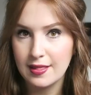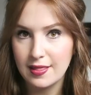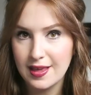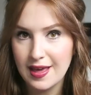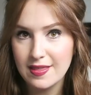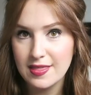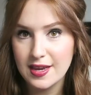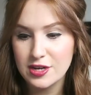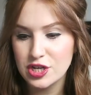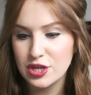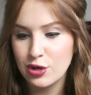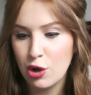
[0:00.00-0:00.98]
The other thing
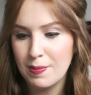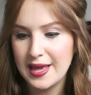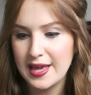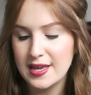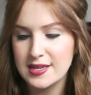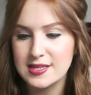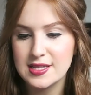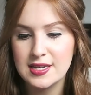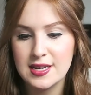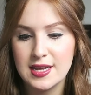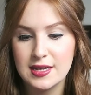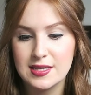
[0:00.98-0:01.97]
she got me is the
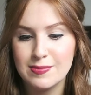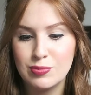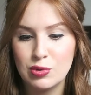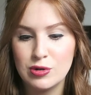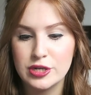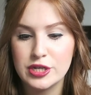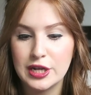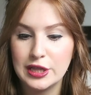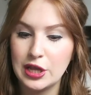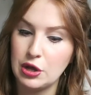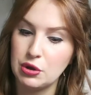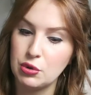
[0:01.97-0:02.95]
NYX Born to
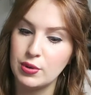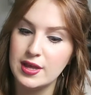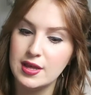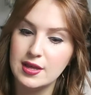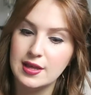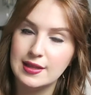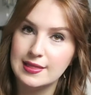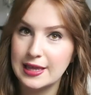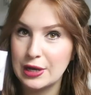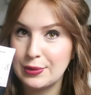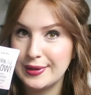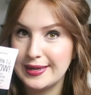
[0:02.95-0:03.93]
Glow
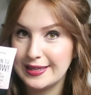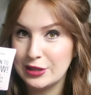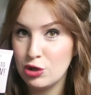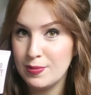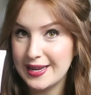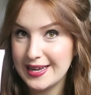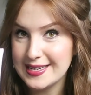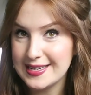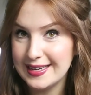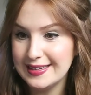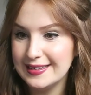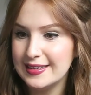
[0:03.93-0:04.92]
liquid
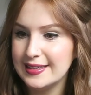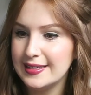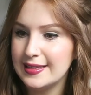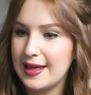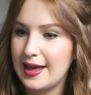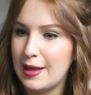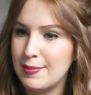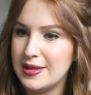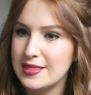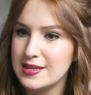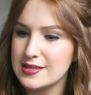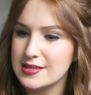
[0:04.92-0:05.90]
illuminator,
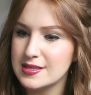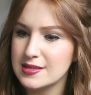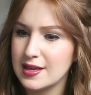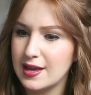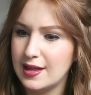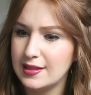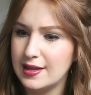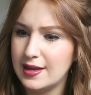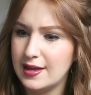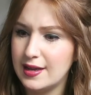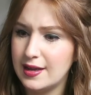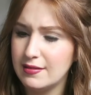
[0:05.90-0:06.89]
and this color,
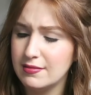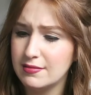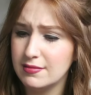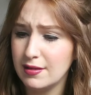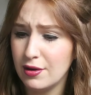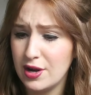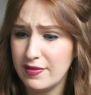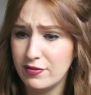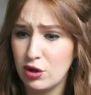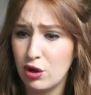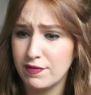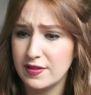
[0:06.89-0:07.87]
I don't
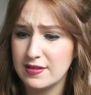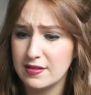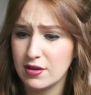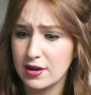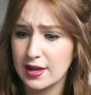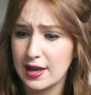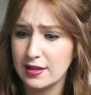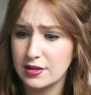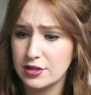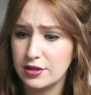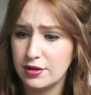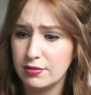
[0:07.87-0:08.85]
even know if this has got a
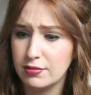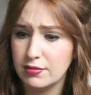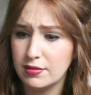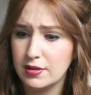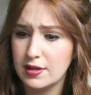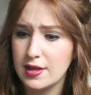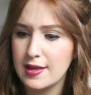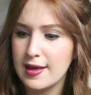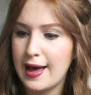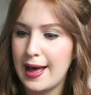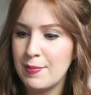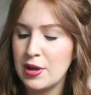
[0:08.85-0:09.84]
color too,
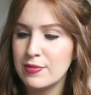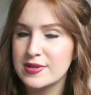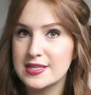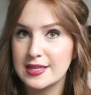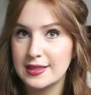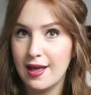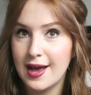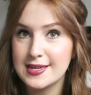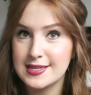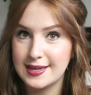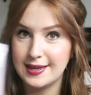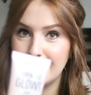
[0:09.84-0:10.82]
but it was the
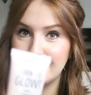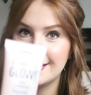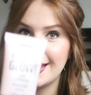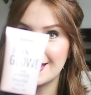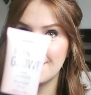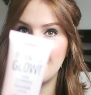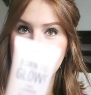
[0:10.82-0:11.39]
lighter like